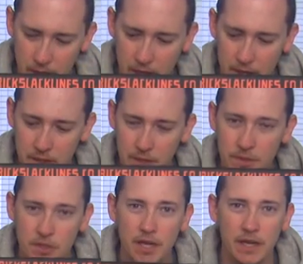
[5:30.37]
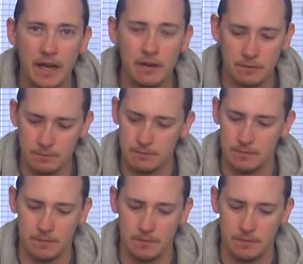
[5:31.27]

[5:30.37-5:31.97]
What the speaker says: go and check out